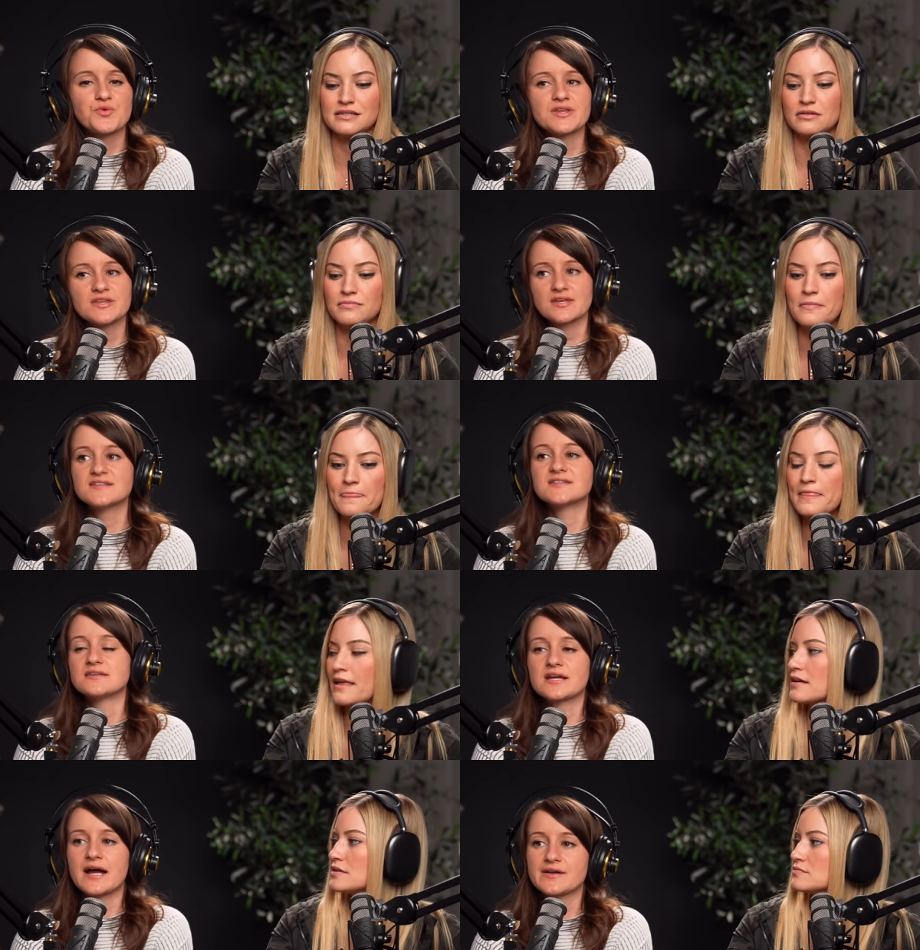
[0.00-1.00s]
Speaker 1: really is. And
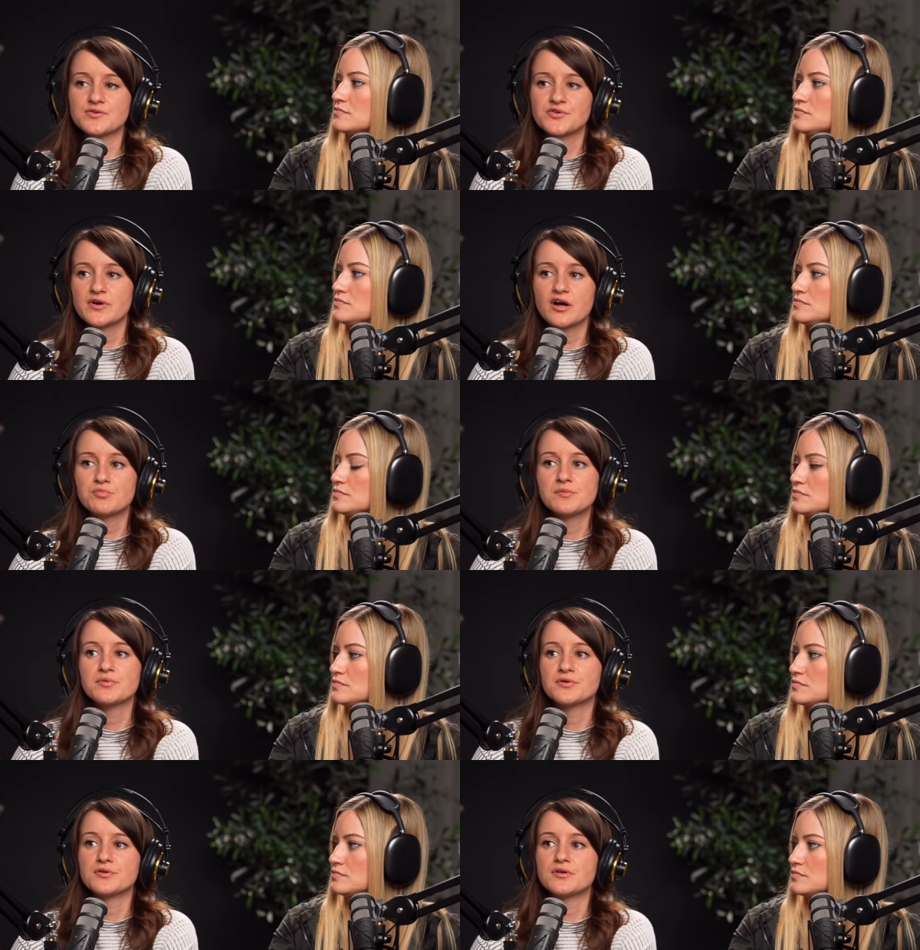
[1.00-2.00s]
like, I don't know how
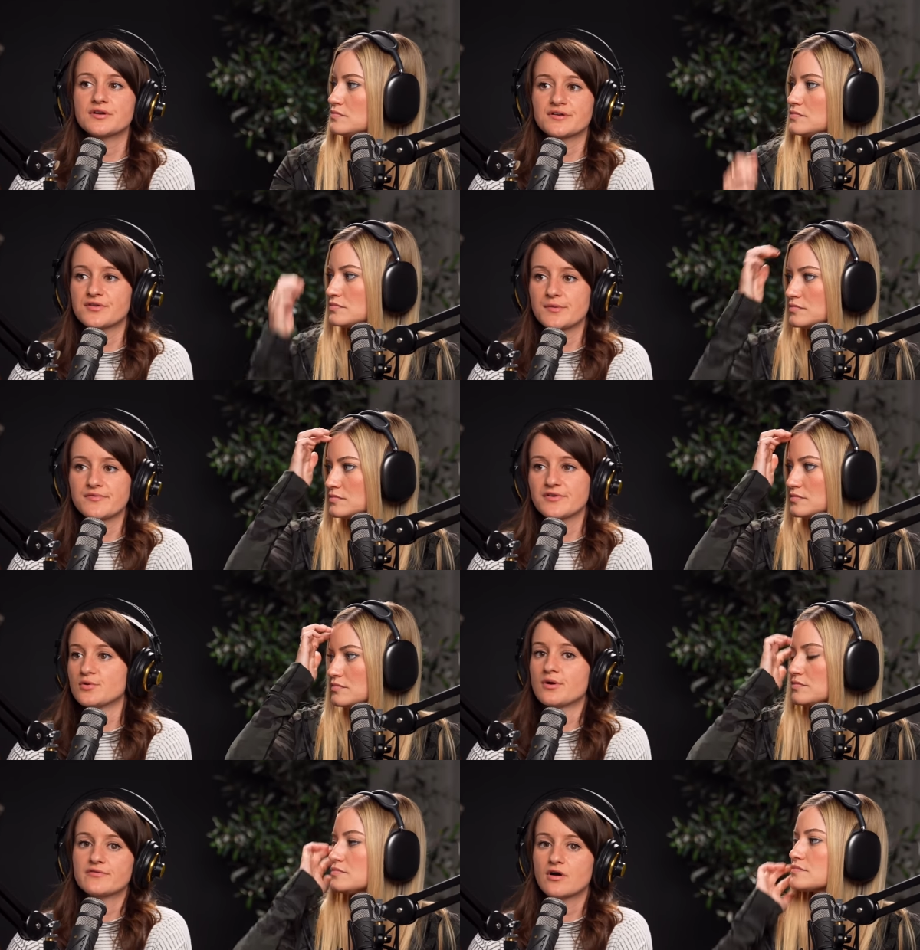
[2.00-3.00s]
people like are able, like you don't
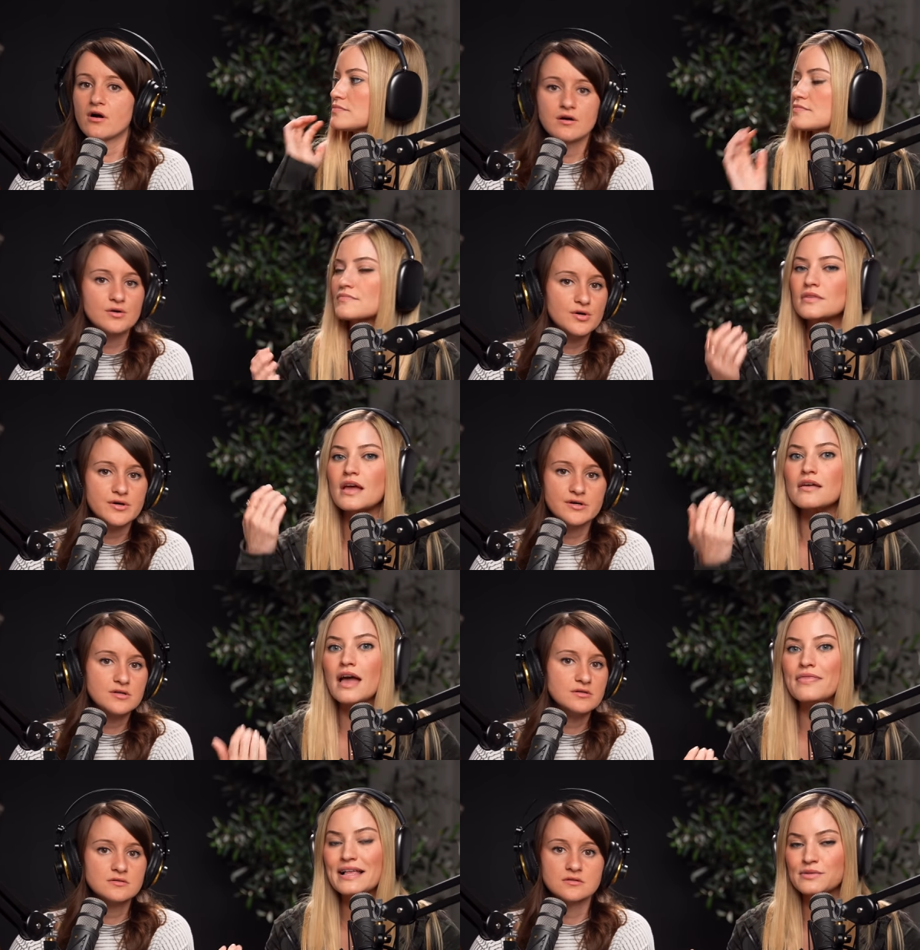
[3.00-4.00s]
have a car.
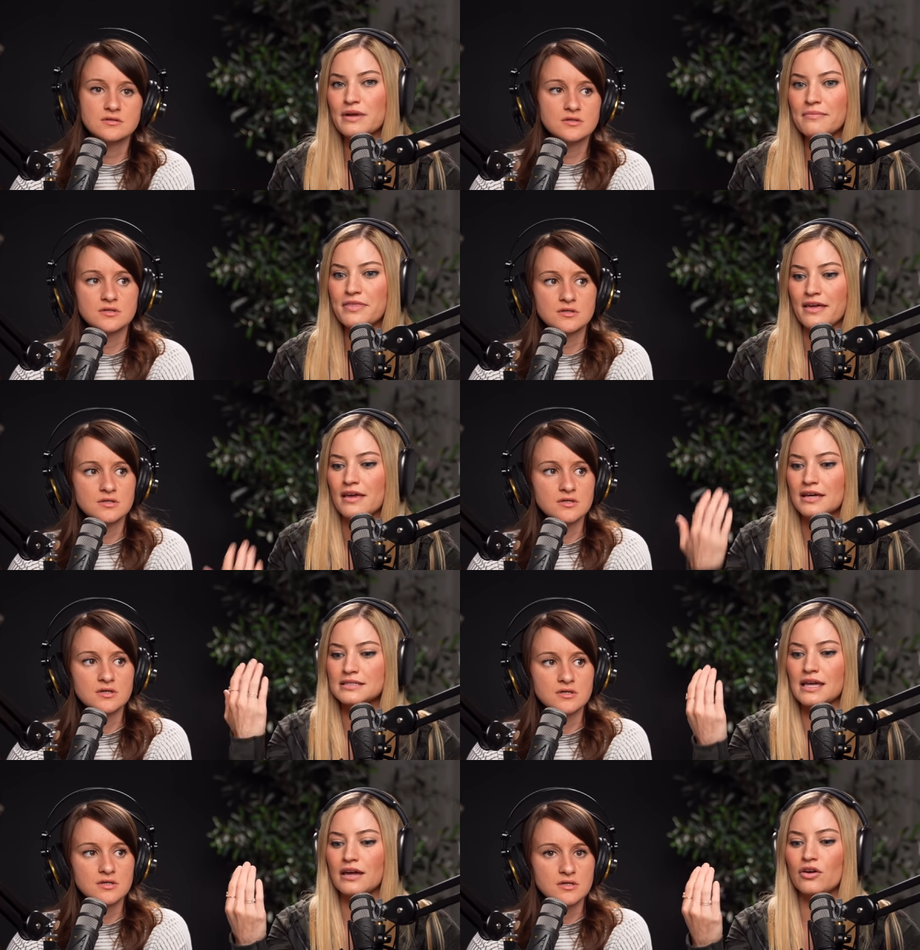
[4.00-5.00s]
And that's what I'm thinking. It's
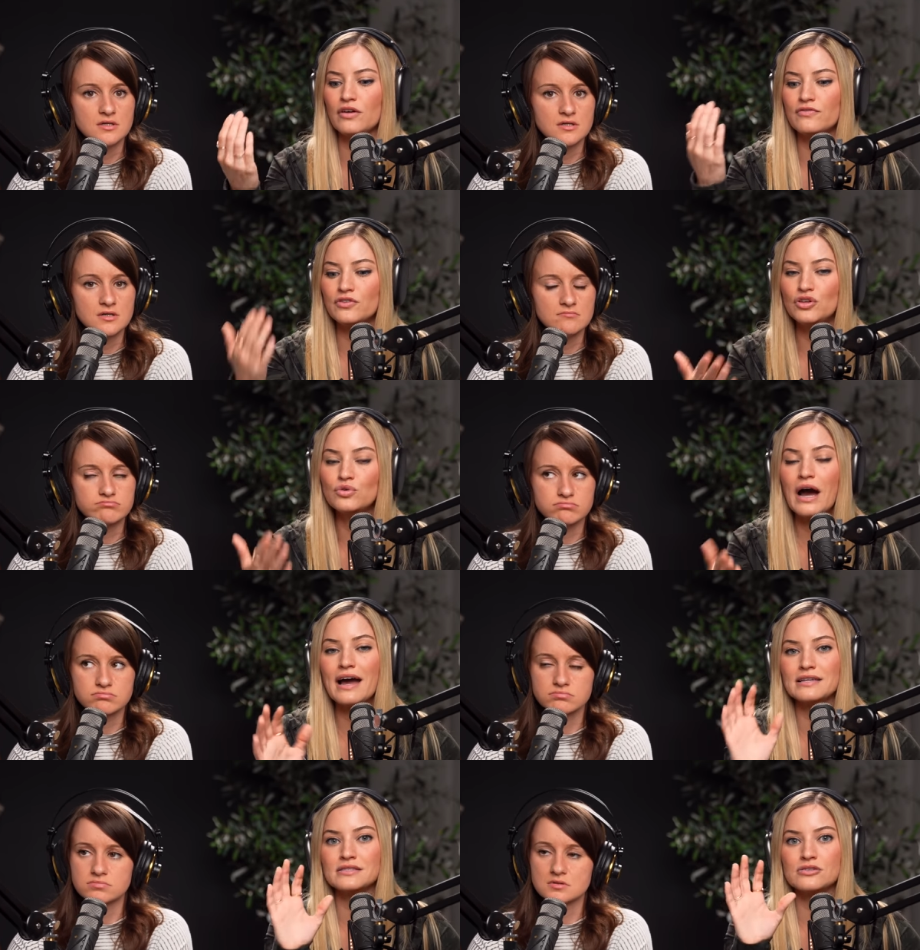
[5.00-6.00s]
like, if you
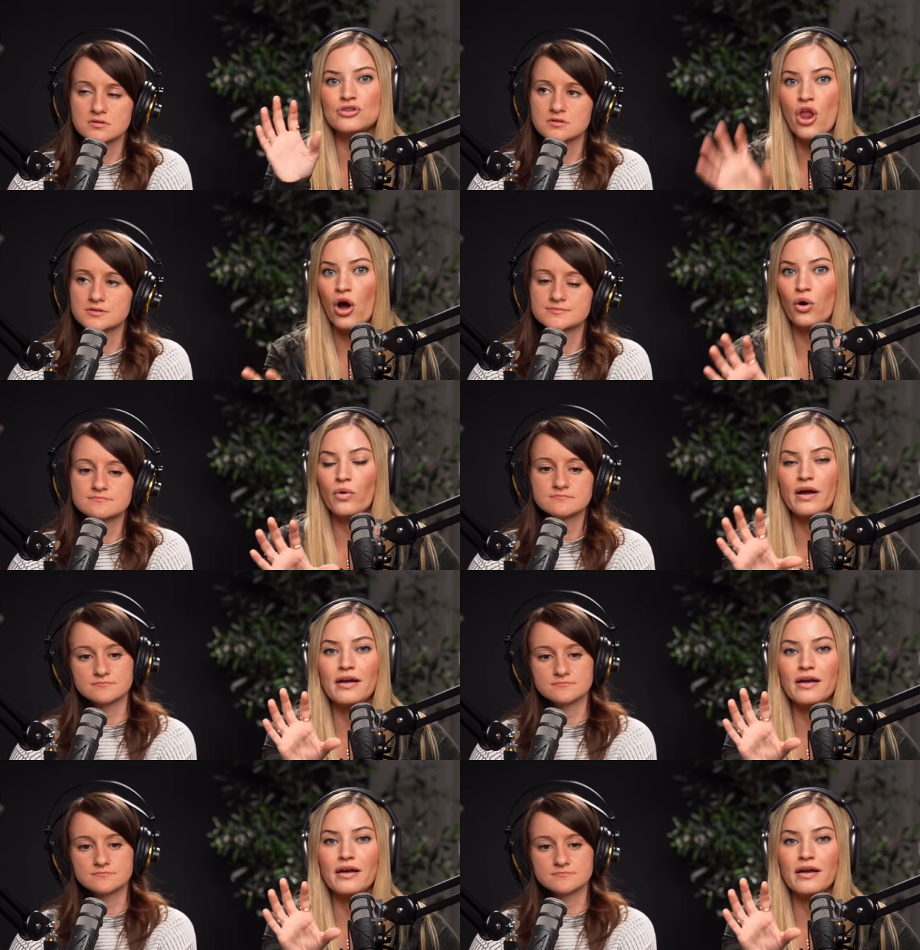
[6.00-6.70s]
guys know